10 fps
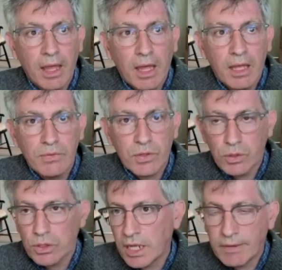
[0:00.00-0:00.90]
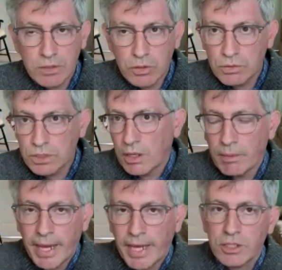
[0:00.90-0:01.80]
So you could have
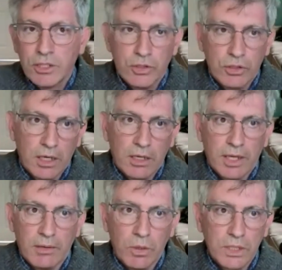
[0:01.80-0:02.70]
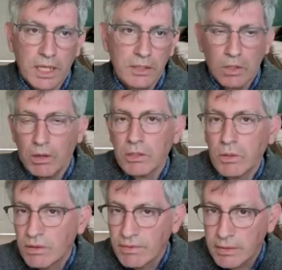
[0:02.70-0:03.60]
imagine a drug that worked against all
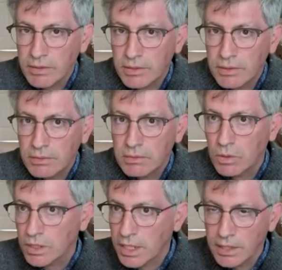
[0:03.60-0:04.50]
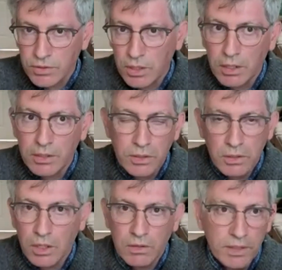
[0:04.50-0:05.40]
coronaviruses, worked against SARS,
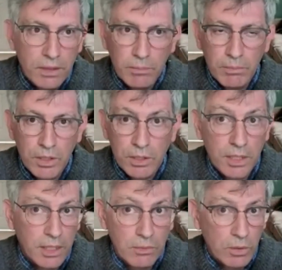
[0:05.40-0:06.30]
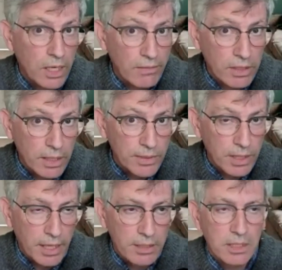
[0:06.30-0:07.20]
COVID, MERS, and whatever comes
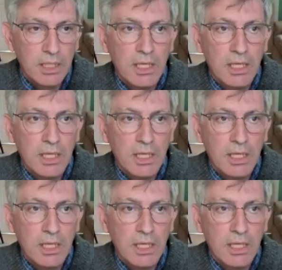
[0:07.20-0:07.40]
next.